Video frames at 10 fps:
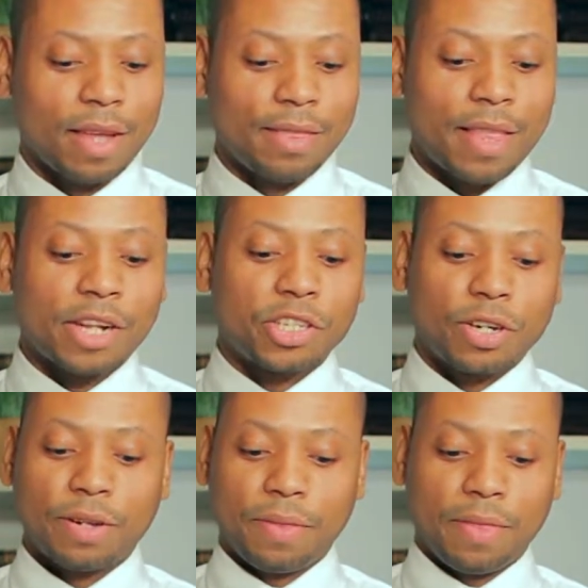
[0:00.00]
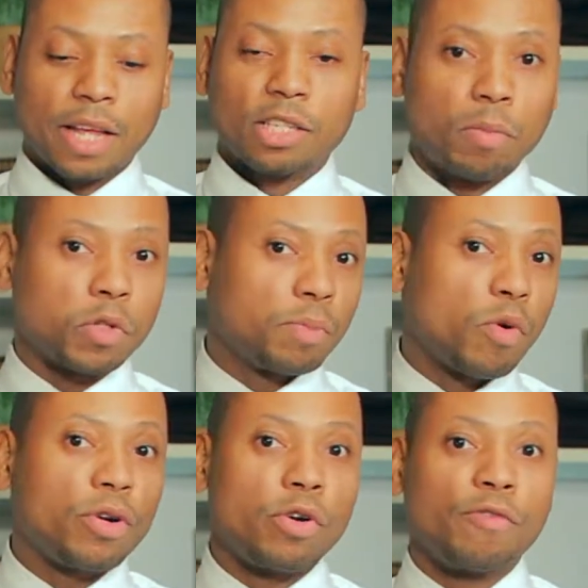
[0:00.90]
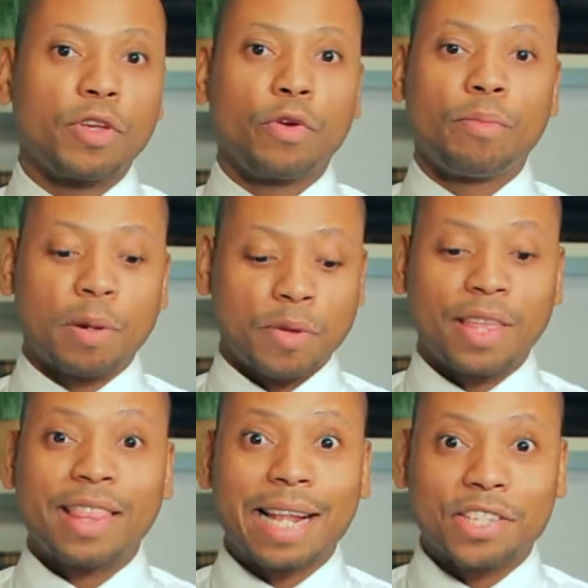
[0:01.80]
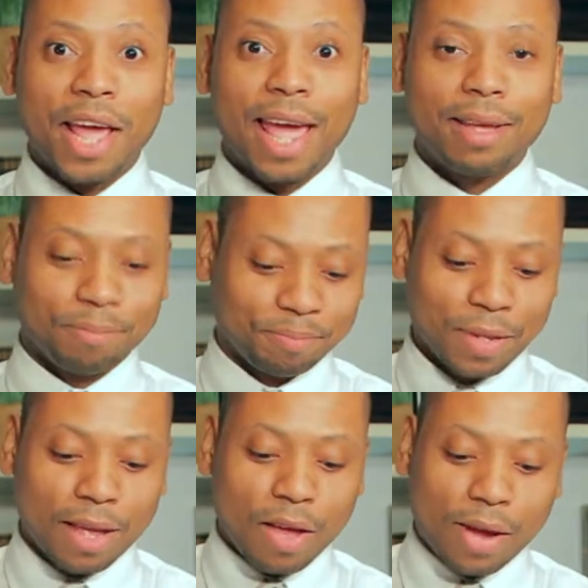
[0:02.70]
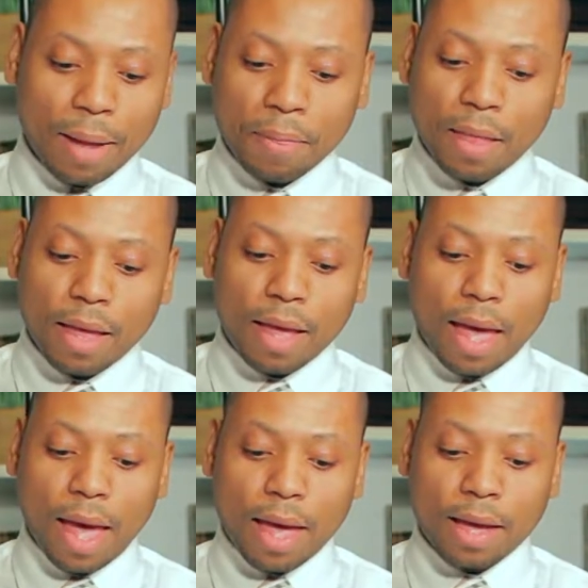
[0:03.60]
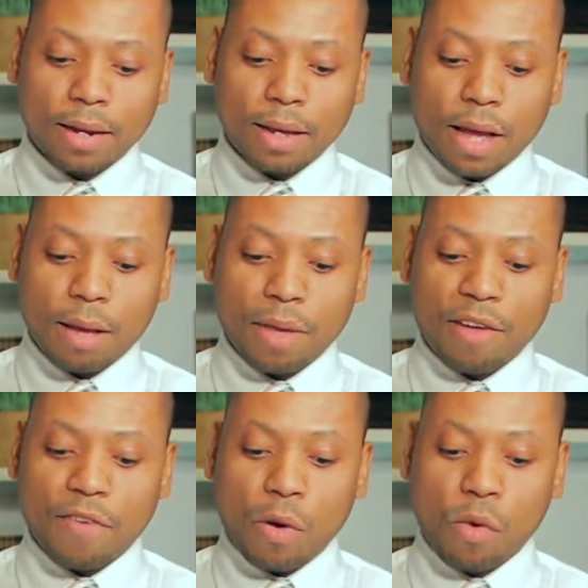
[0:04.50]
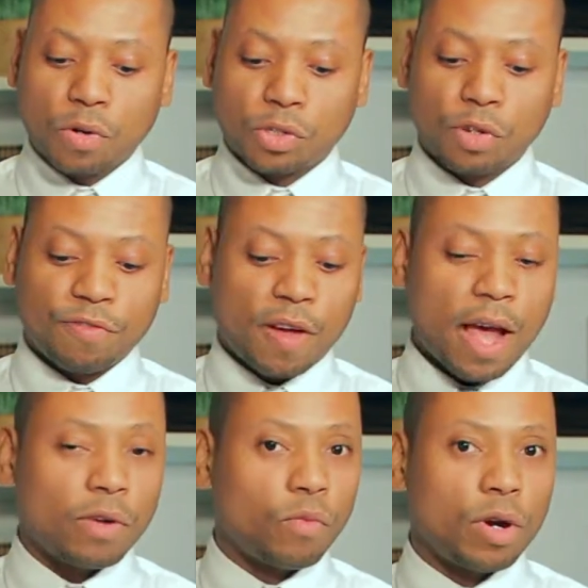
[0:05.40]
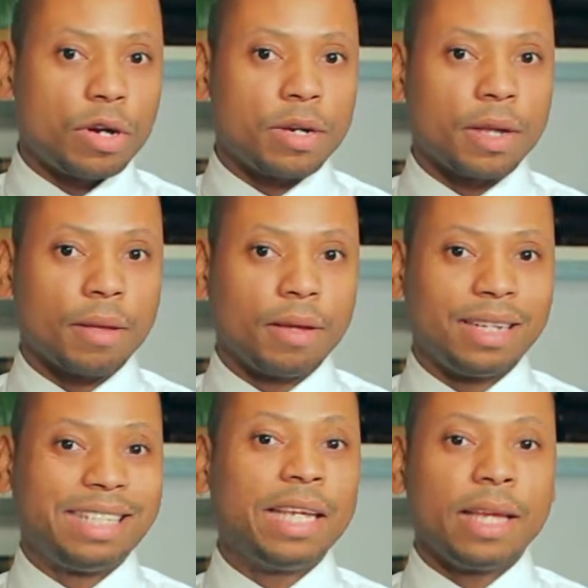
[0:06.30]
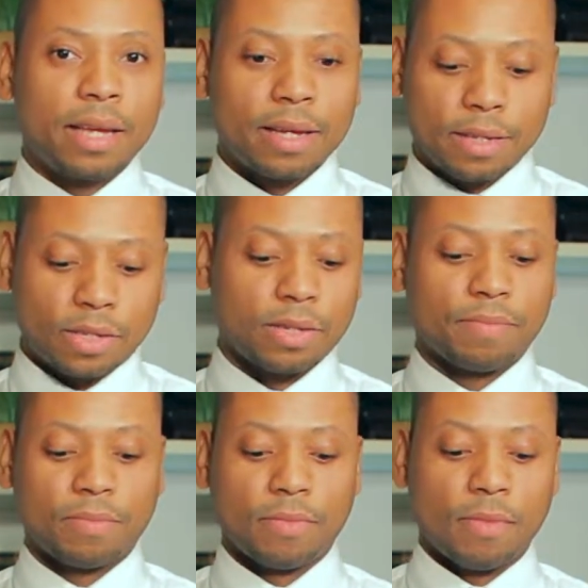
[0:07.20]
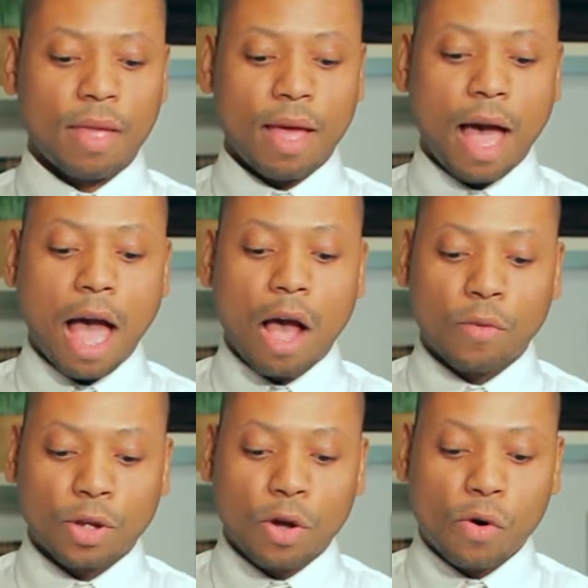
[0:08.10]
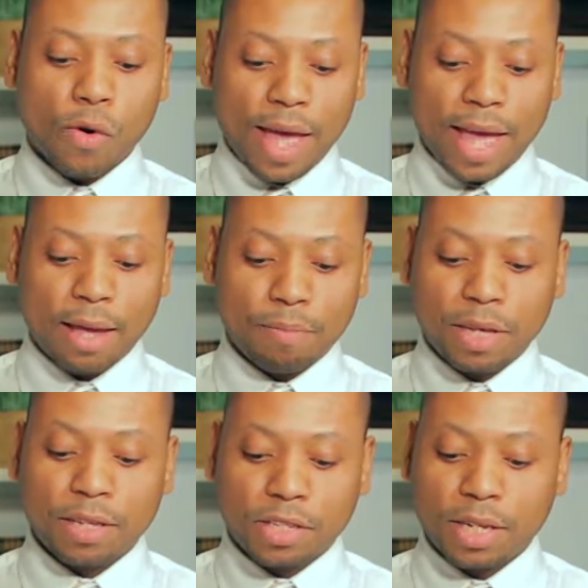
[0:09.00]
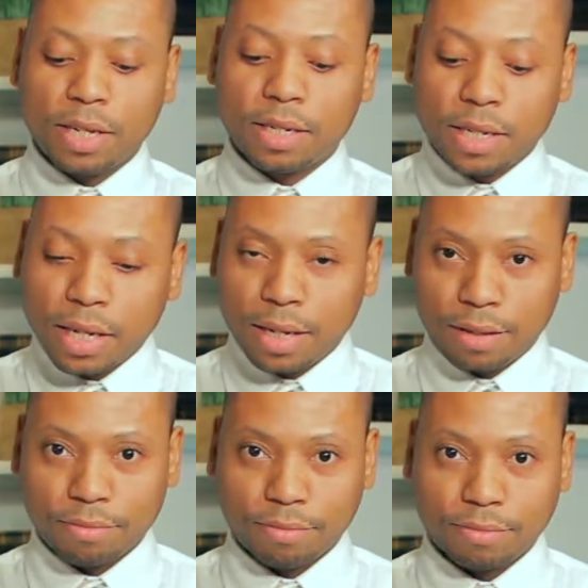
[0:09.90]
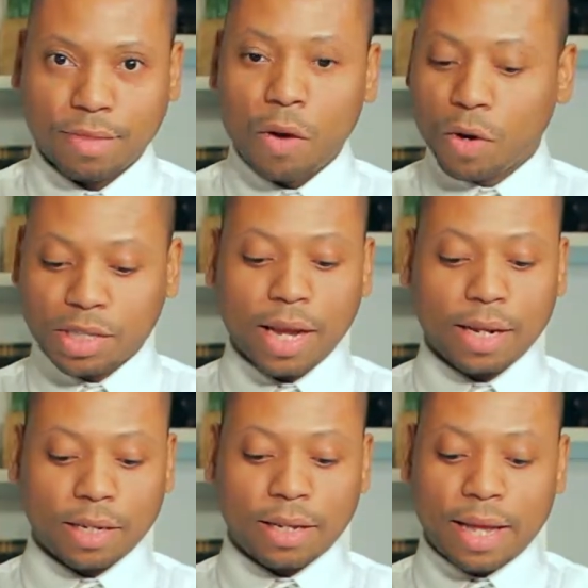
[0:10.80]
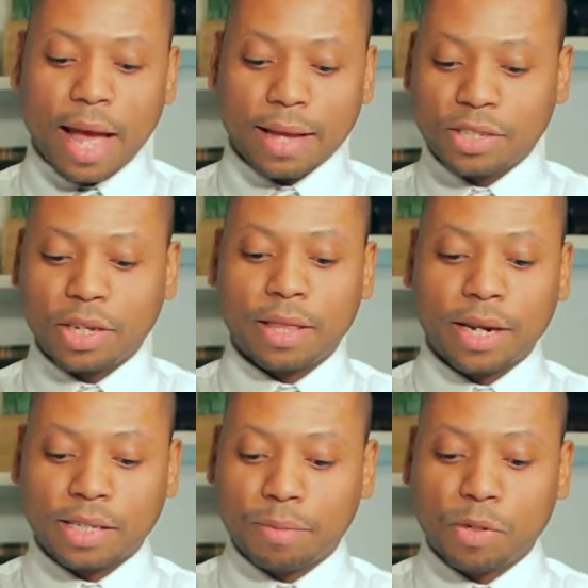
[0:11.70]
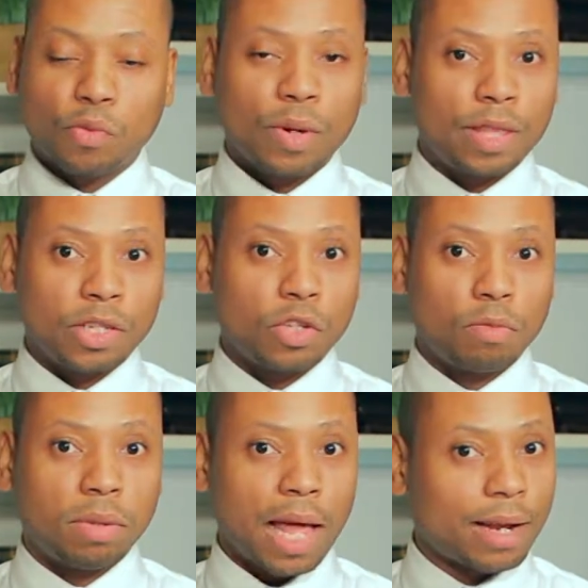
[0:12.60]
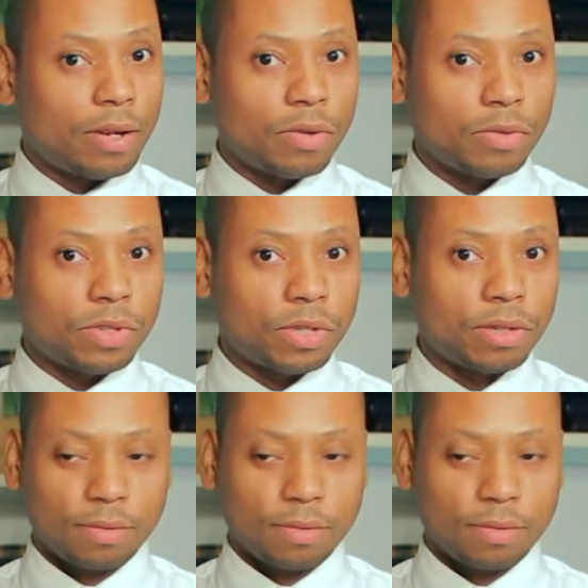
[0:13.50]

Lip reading: That's the most important note for you to remember, that that's A. Okay? And if I want to find where D is, I would go A, B, C, D. Now once I get to D, I can see that it's in between these 2 black notes.